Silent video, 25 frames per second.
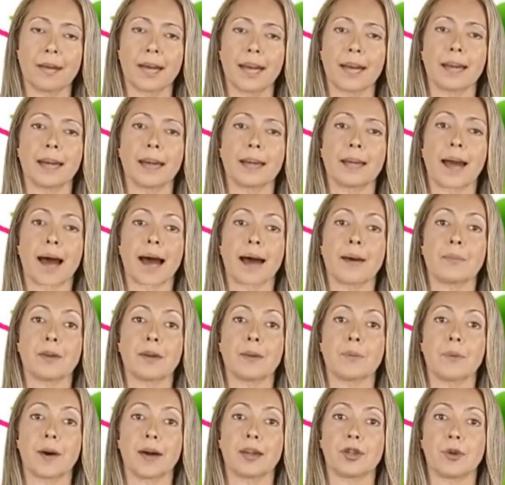It can
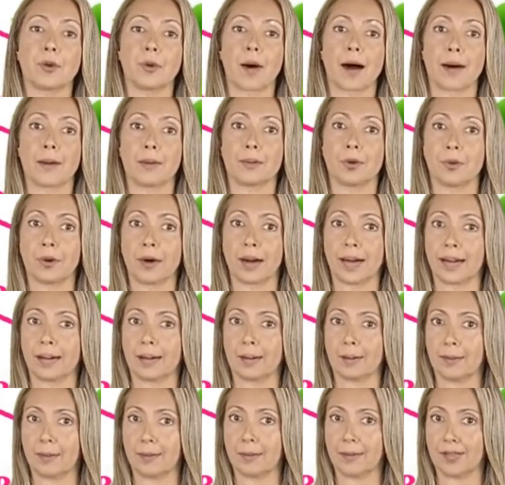happen when you're hungry,
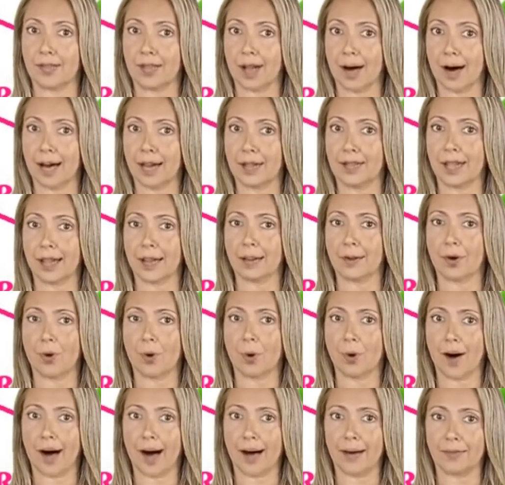dieting,
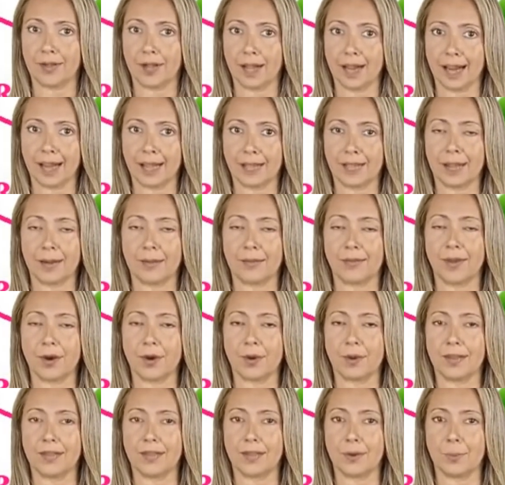or after eating
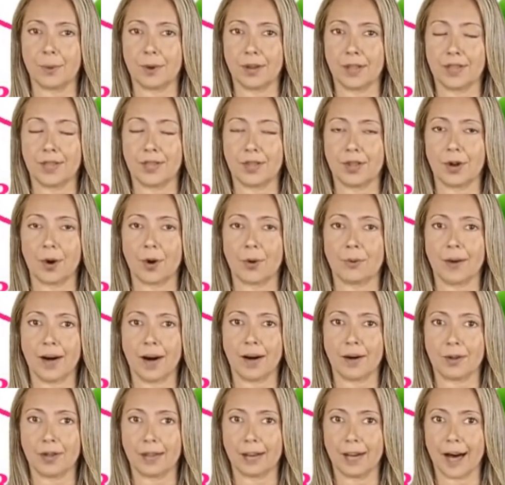foods with a strong
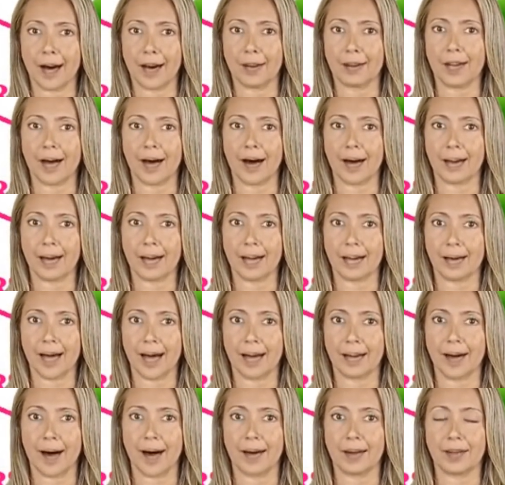odor like garlic
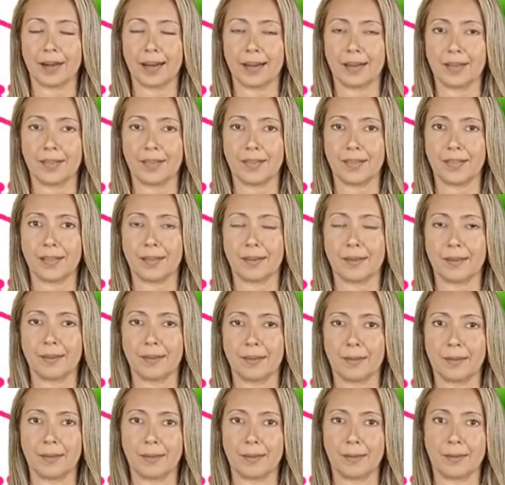and onions.
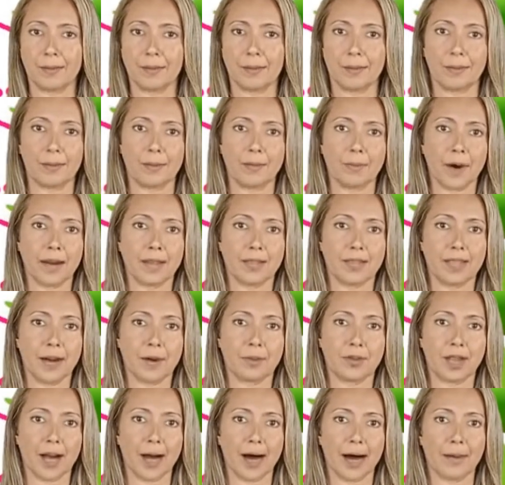But
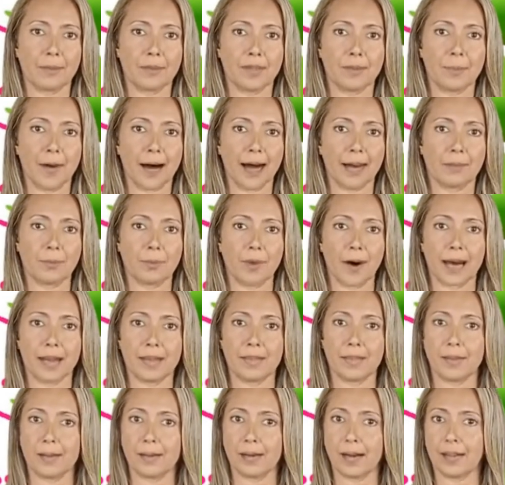sometimes bad
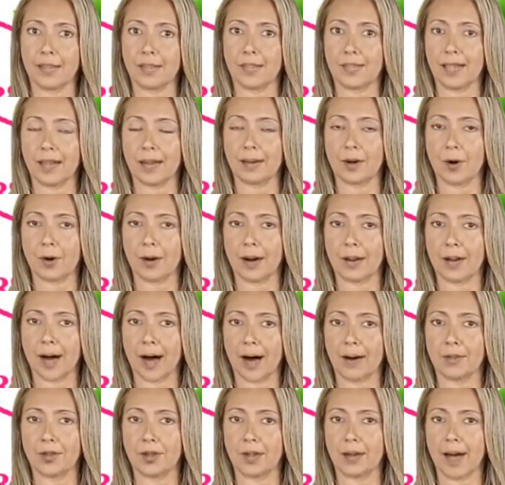breath can signal an
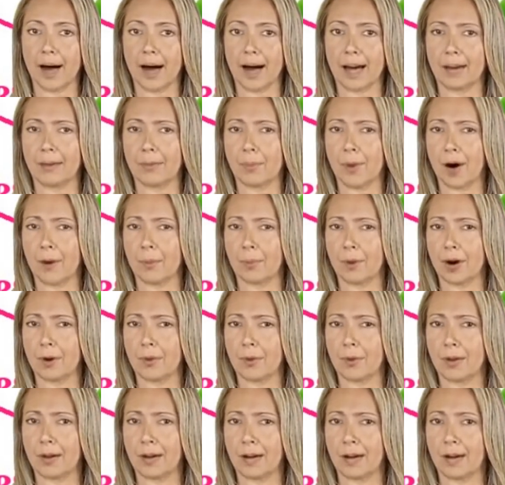underlying
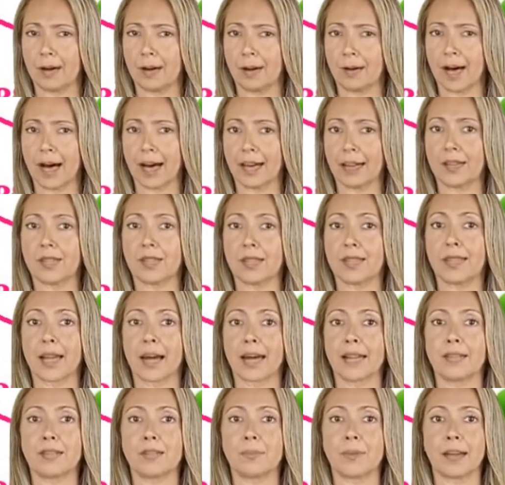problem, and in
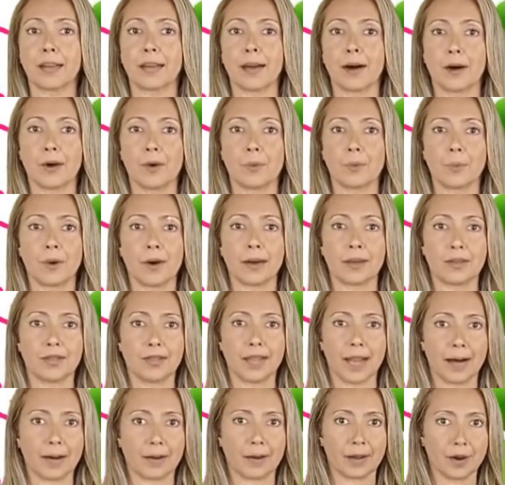today's video we'll
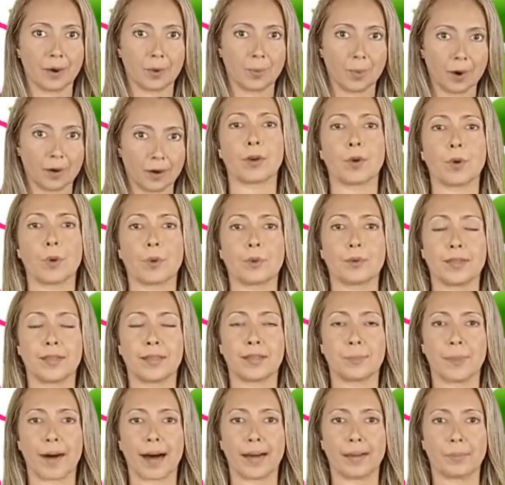tell you what
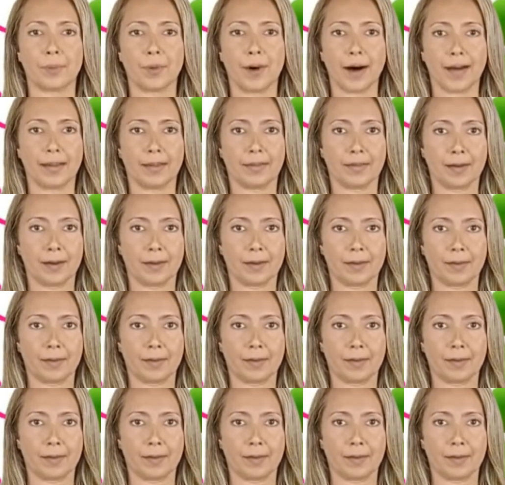causes bad breath,